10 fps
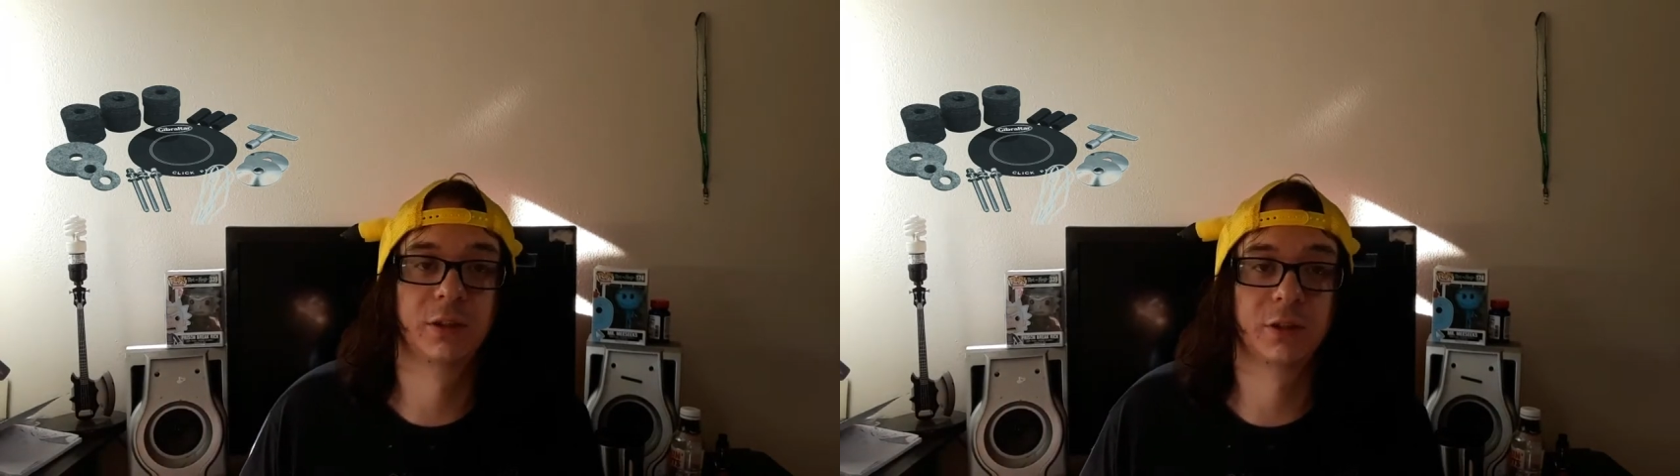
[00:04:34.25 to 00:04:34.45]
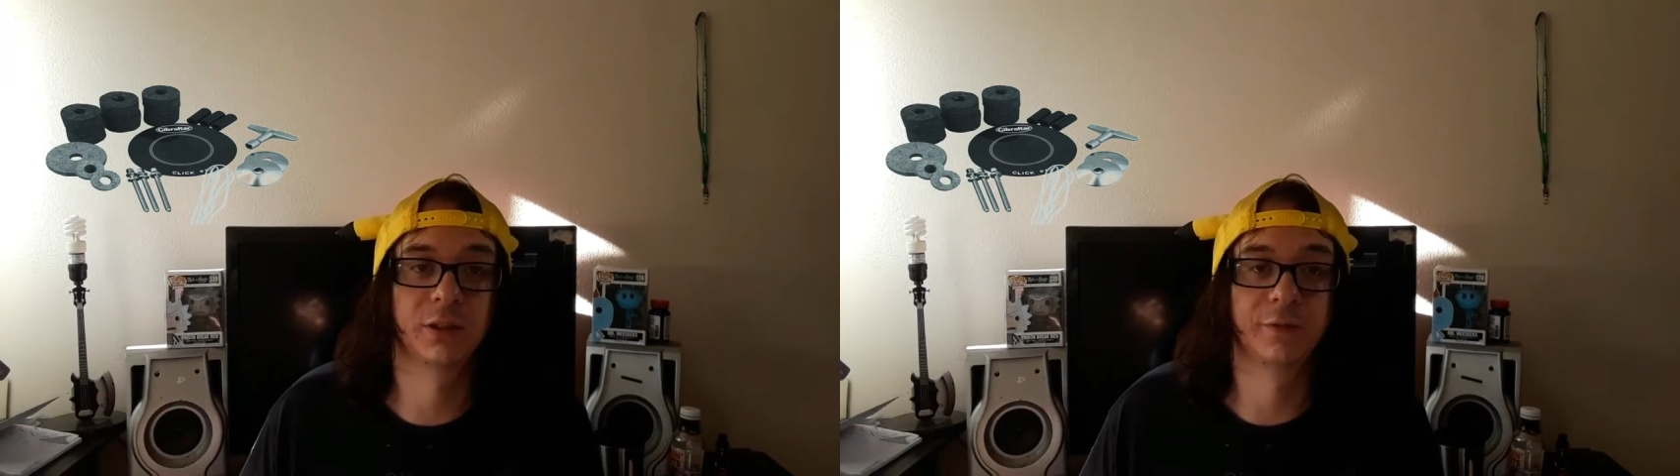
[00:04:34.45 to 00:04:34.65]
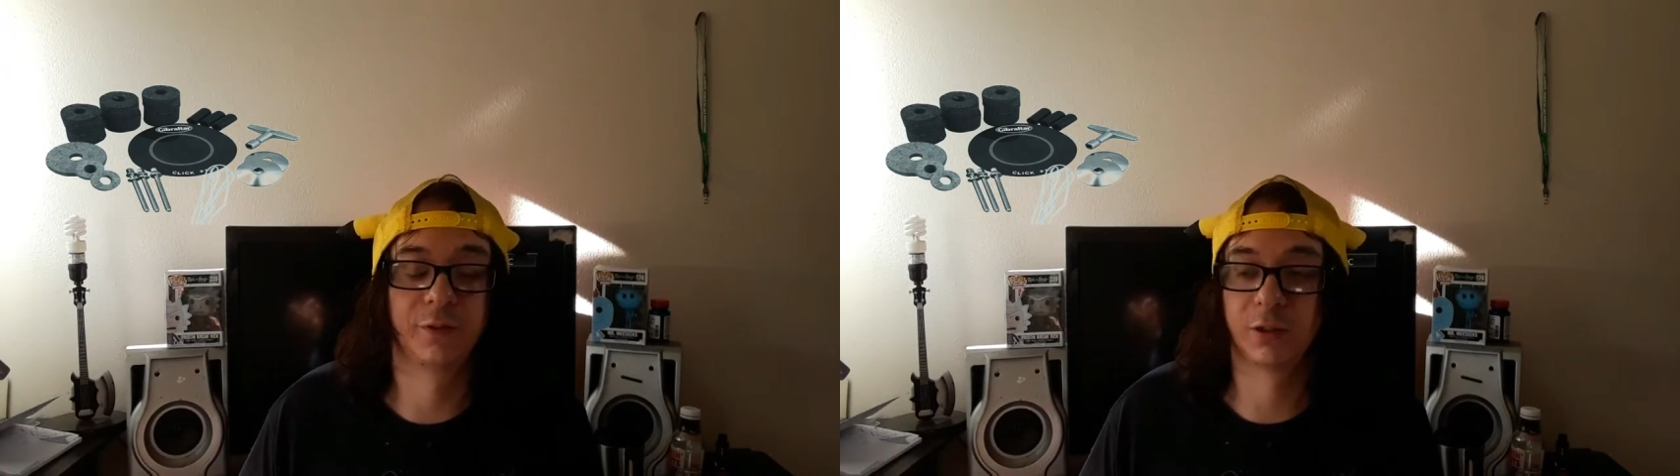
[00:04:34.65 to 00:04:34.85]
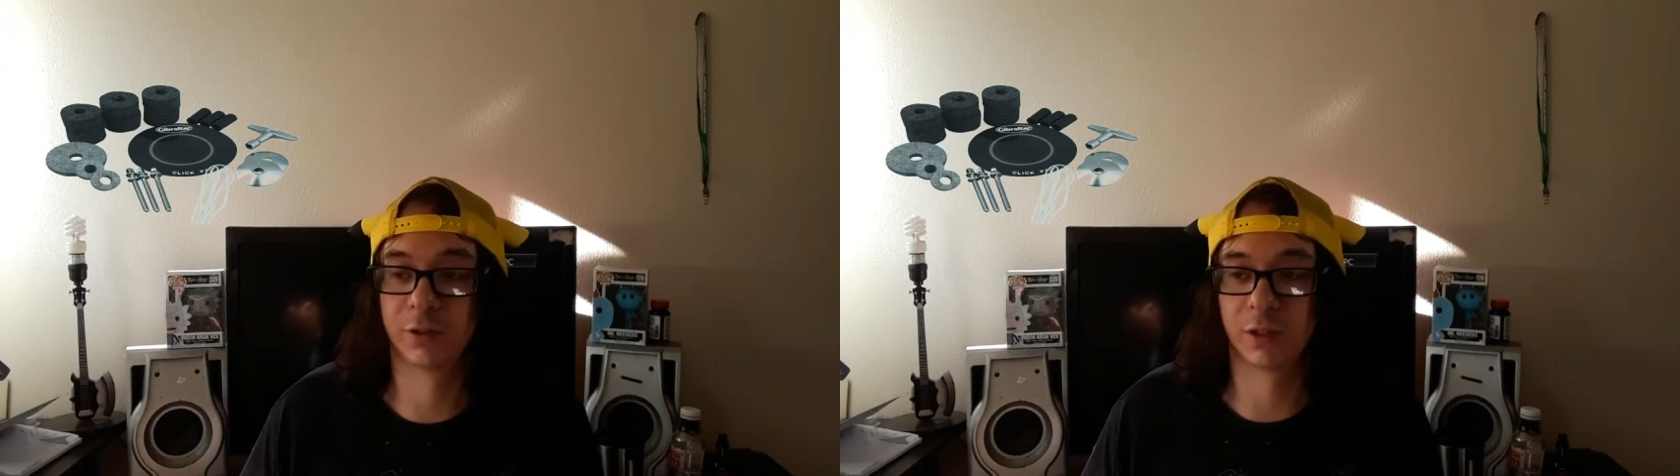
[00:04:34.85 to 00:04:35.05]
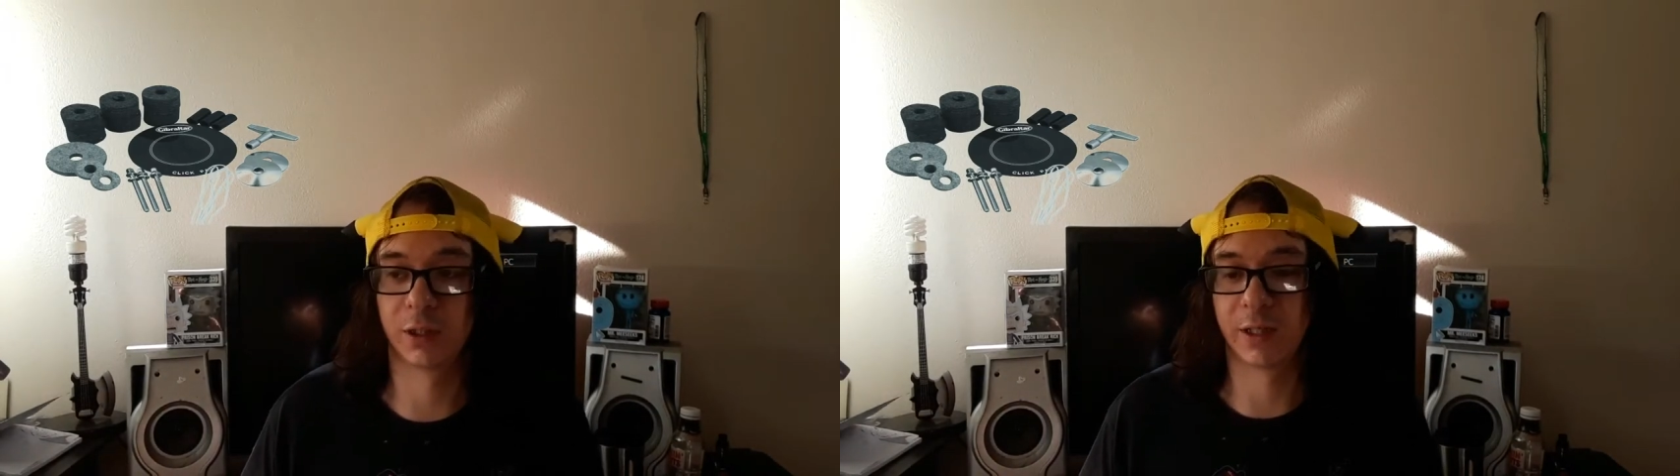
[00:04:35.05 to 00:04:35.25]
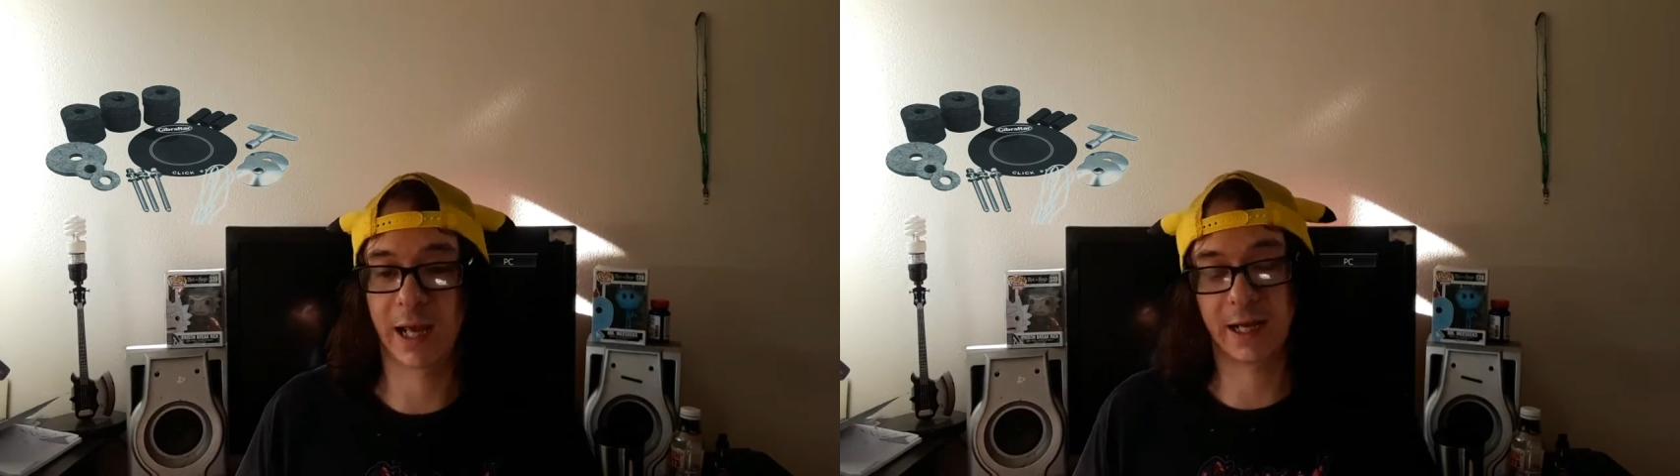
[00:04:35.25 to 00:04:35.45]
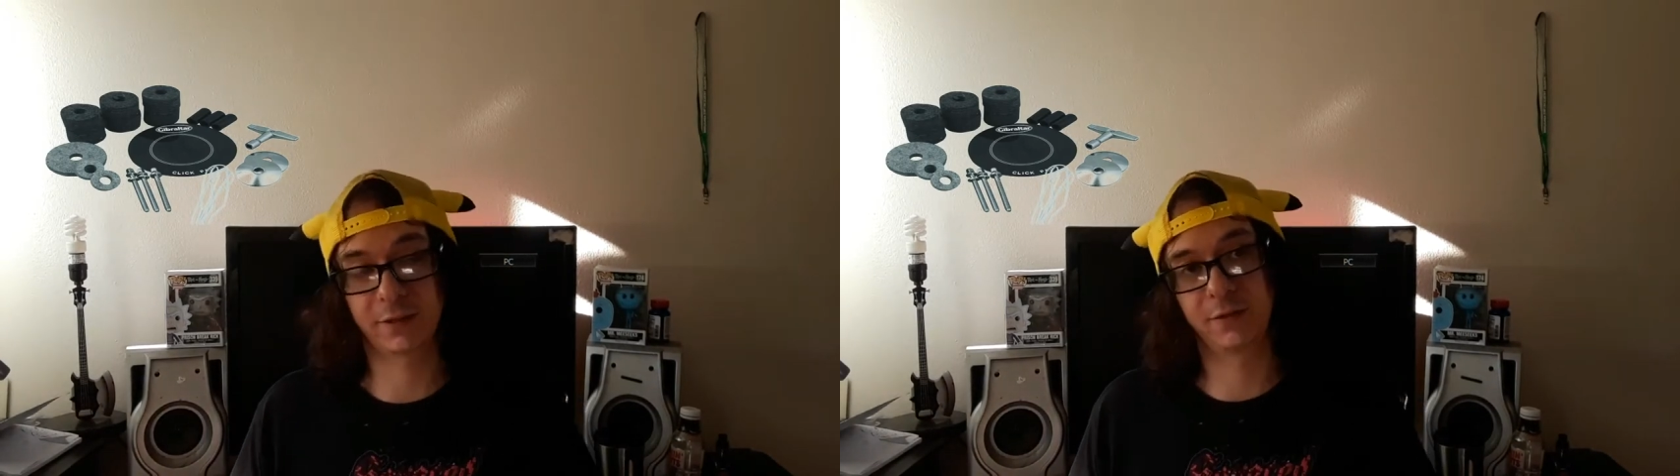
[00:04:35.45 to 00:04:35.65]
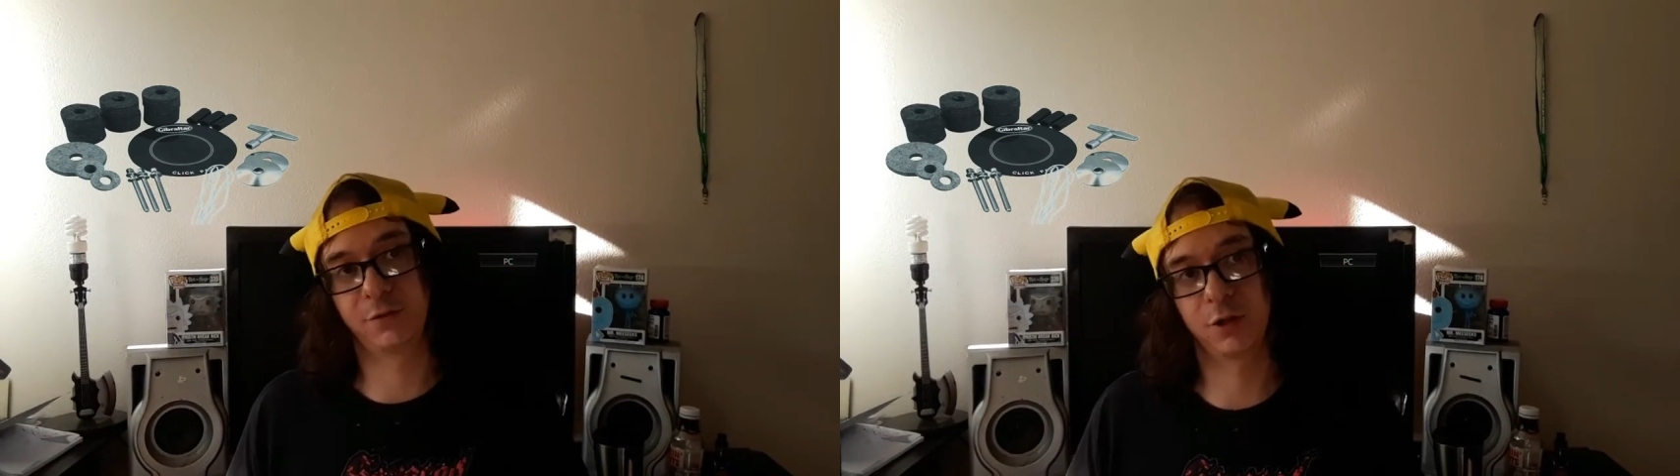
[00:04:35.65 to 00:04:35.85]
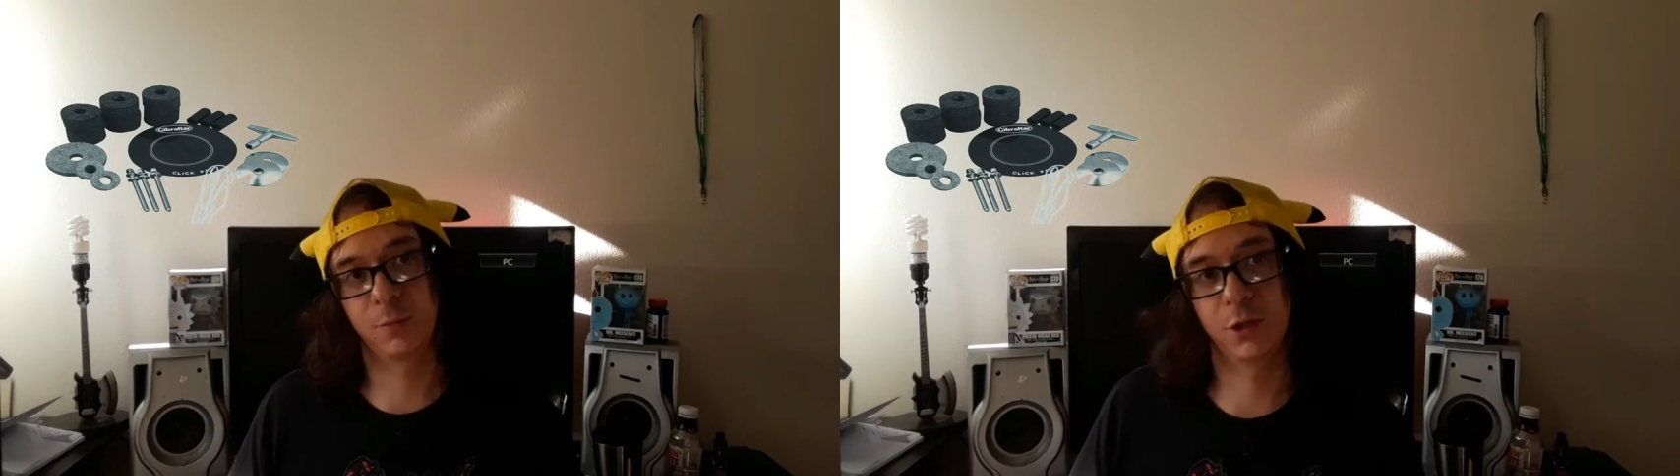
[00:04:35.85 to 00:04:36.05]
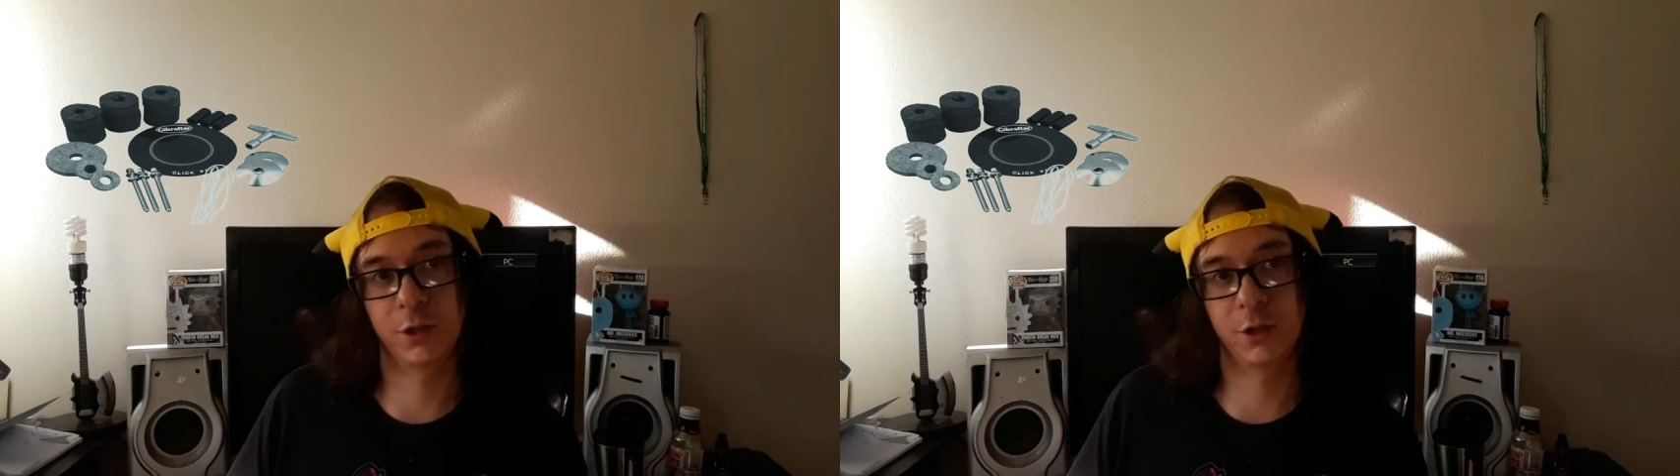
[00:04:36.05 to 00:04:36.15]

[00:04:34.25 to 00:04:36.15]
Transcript: if you're an active drummer,